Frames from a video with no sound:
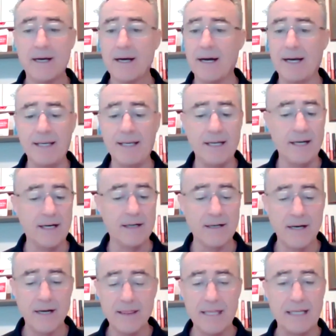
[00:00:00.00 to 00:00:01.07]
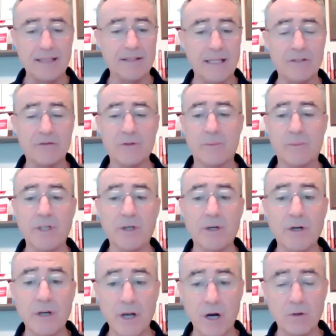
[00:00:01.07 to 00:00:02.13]
That's from a
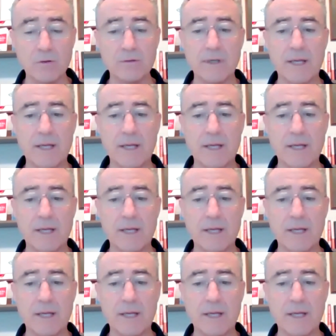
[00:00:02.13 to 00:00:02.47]
year ago.